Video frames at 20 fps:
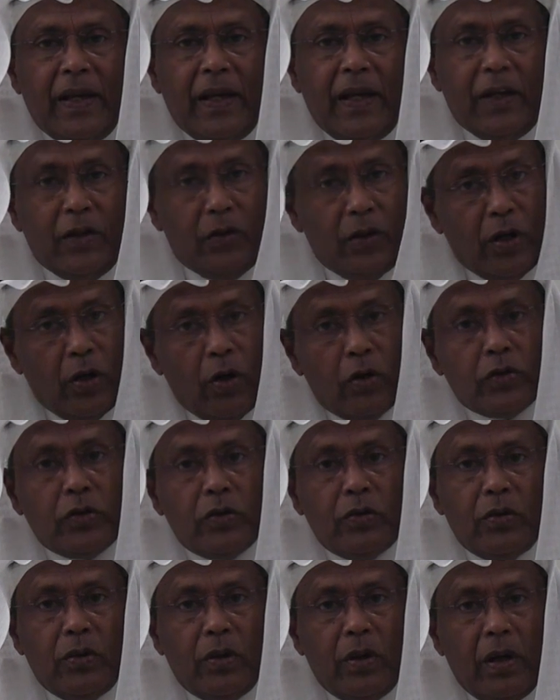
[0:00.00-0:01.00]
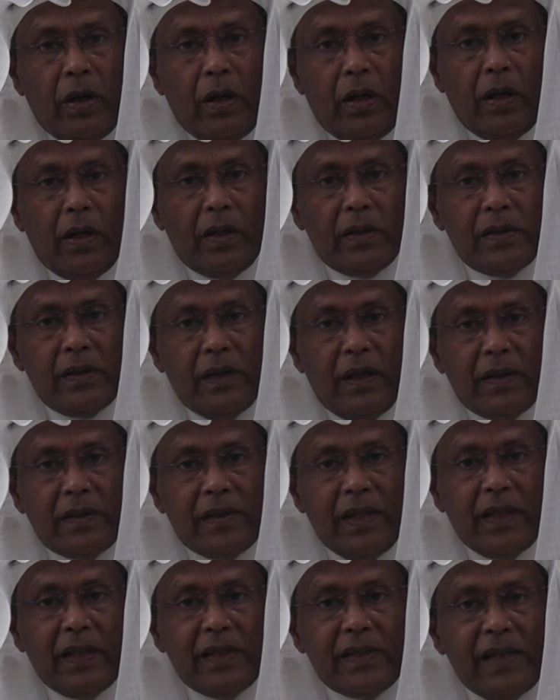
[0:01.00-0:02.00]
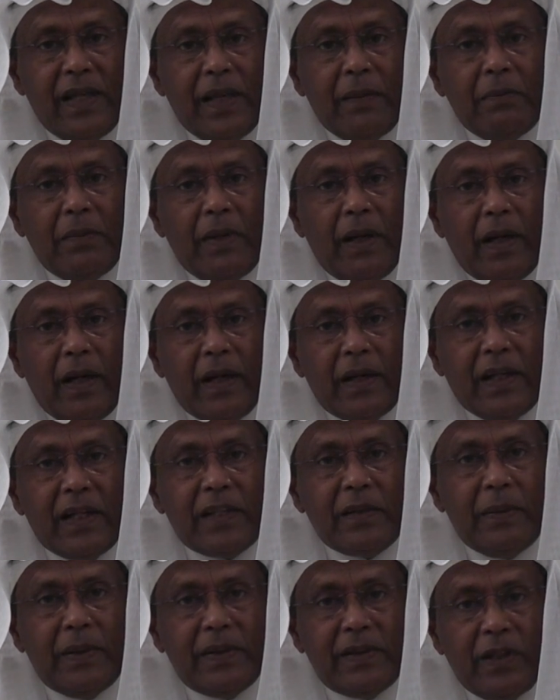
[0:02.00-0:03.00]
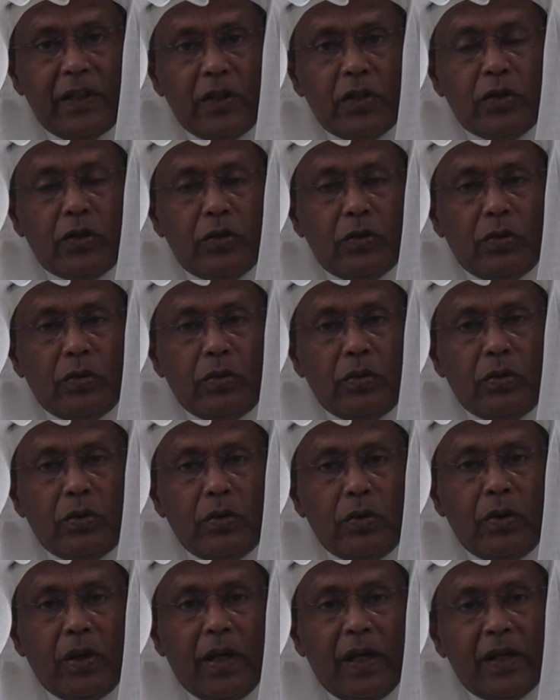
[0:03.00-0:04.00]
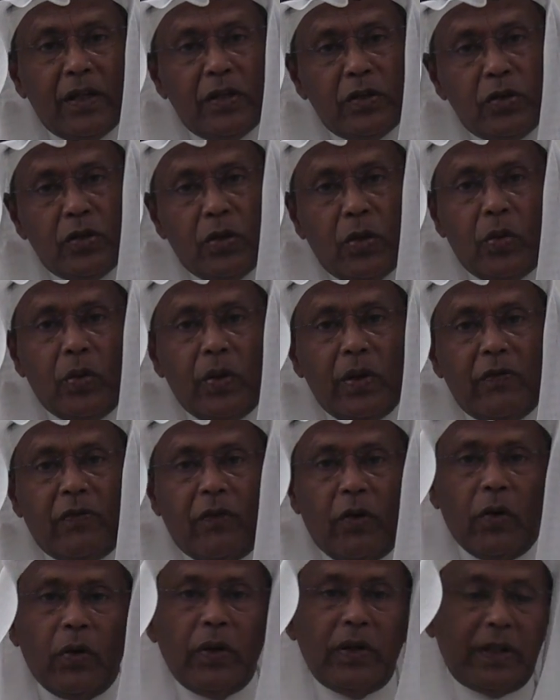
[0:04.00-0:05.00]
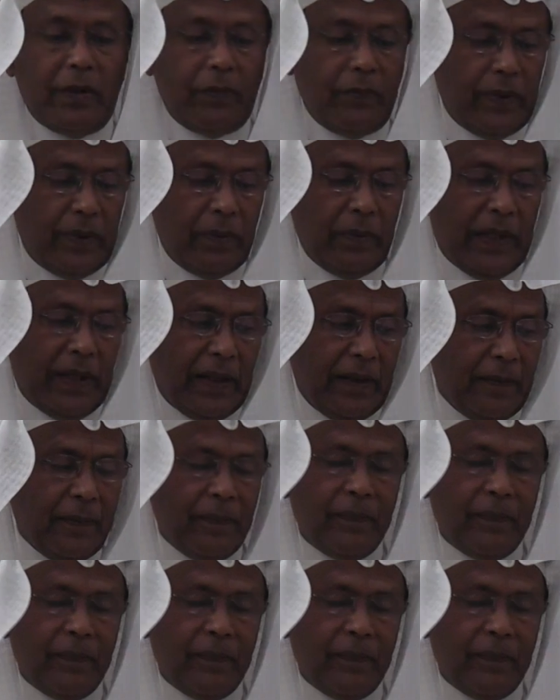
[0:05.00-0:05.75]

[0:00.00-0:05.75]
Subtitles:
and you can also send the same text message to Noha, who will follow it up with me.